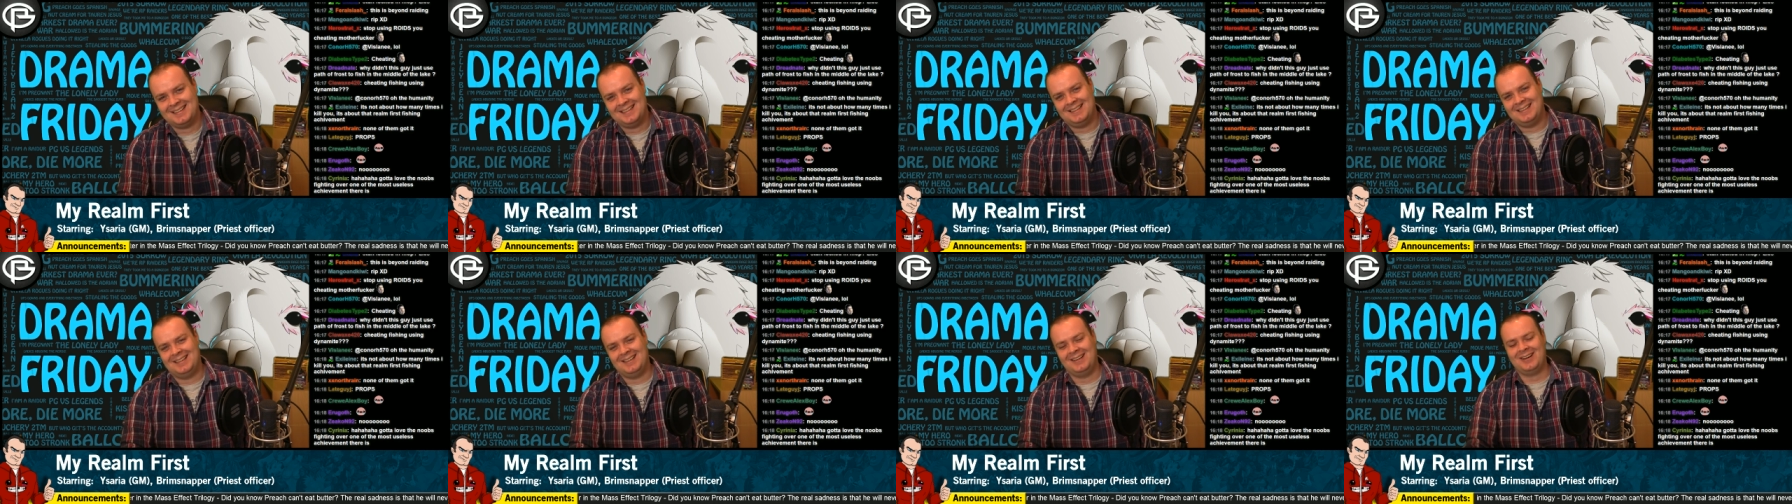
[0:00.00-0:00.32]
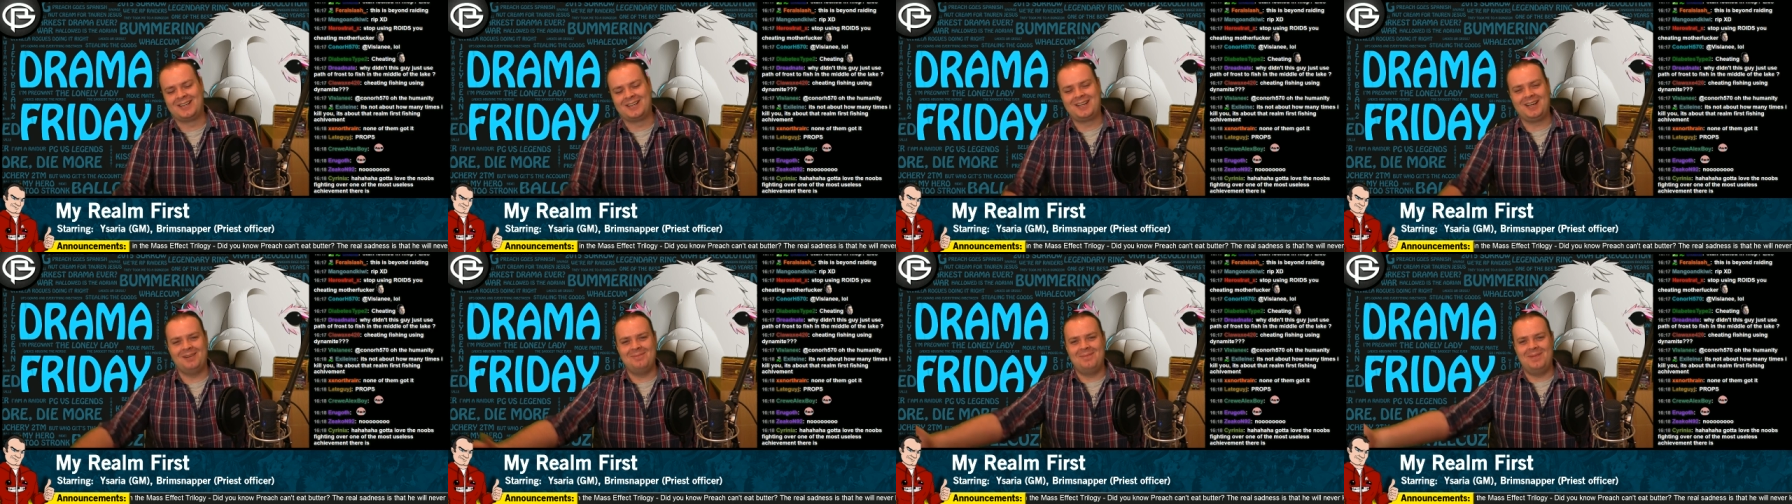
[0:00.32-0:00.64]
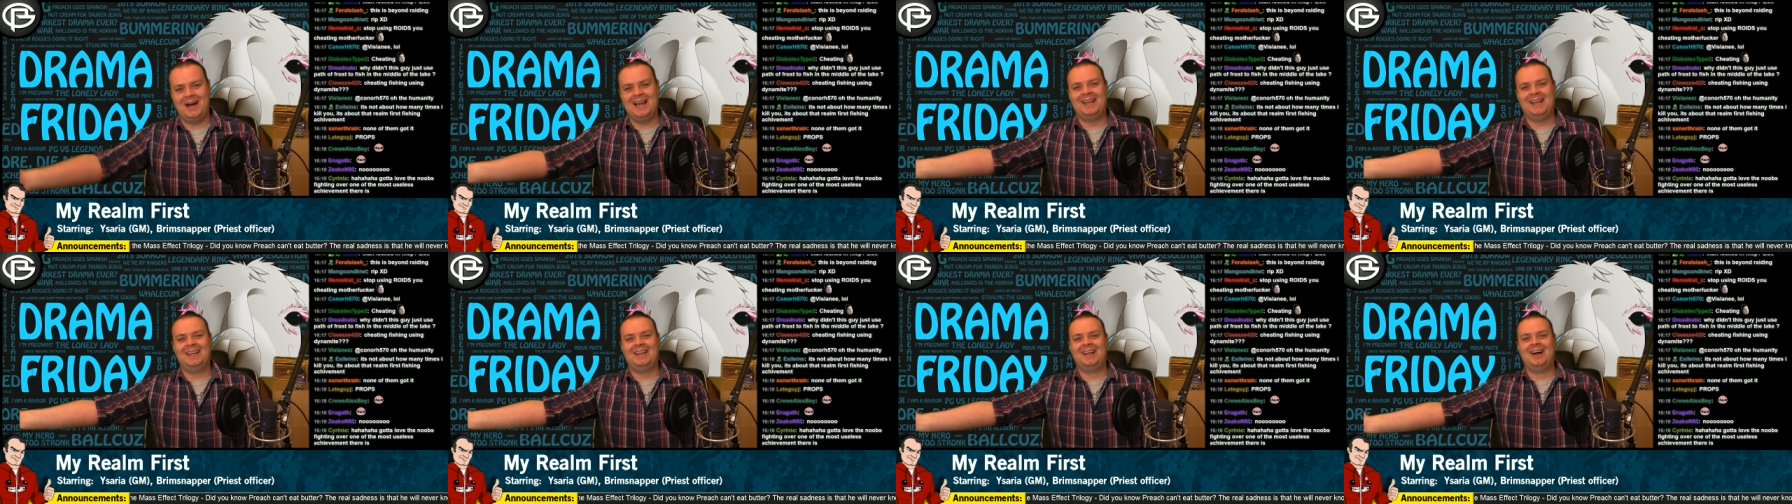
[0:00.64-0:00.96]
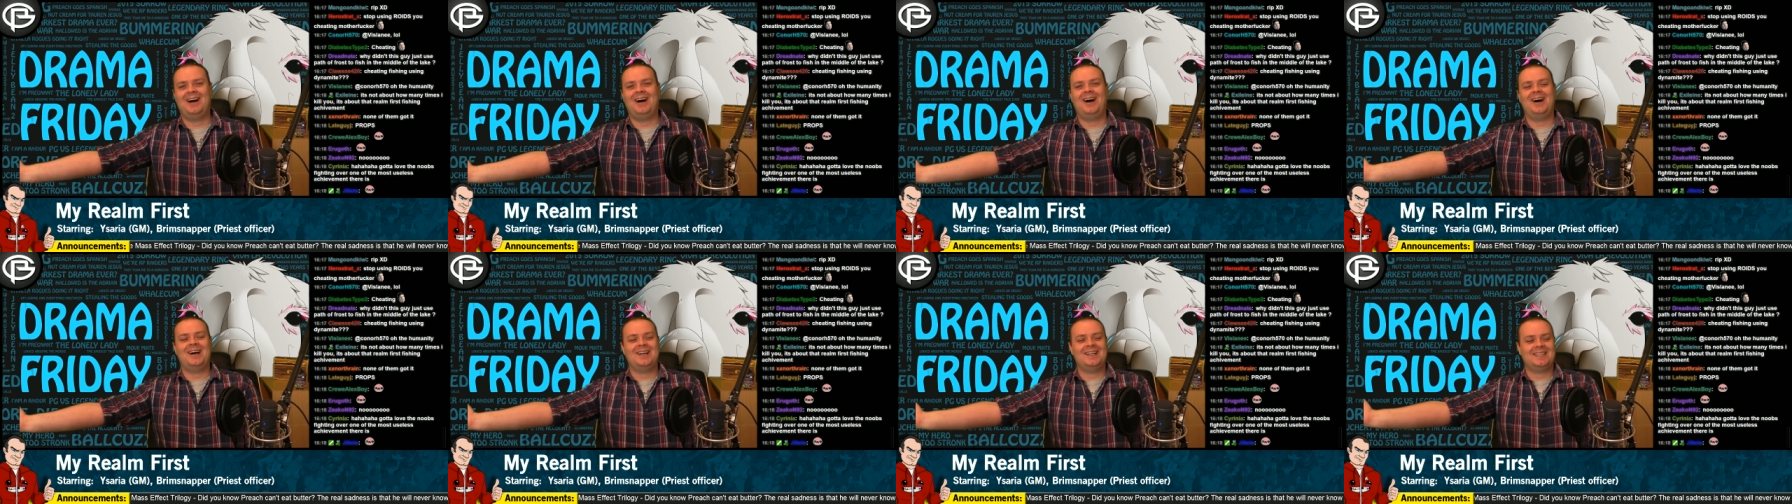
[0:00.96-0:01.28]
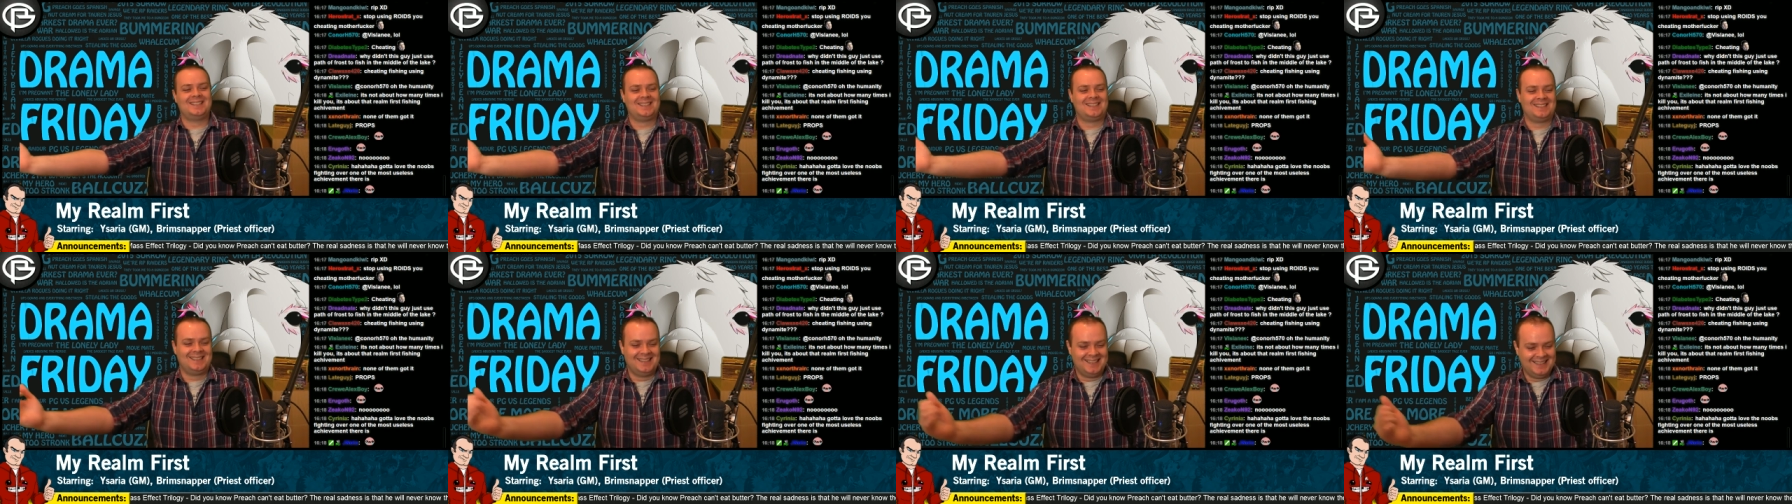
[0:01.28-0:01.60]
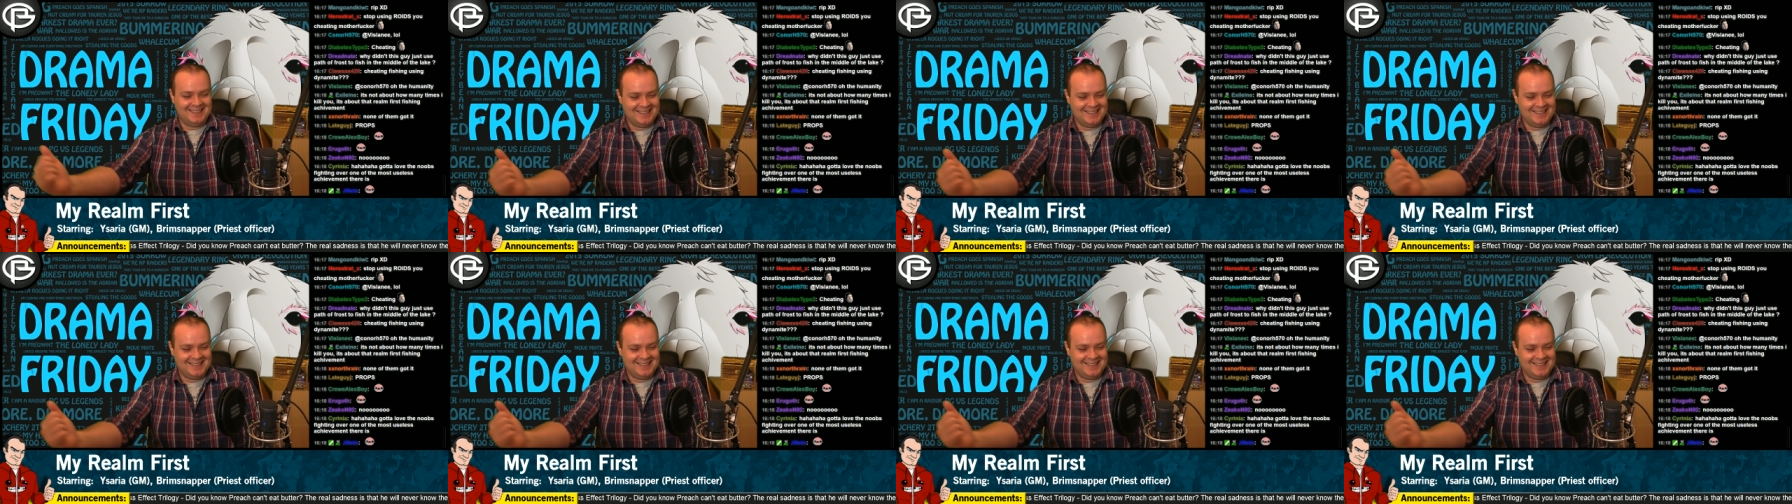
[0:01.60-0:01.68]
Look at my laws.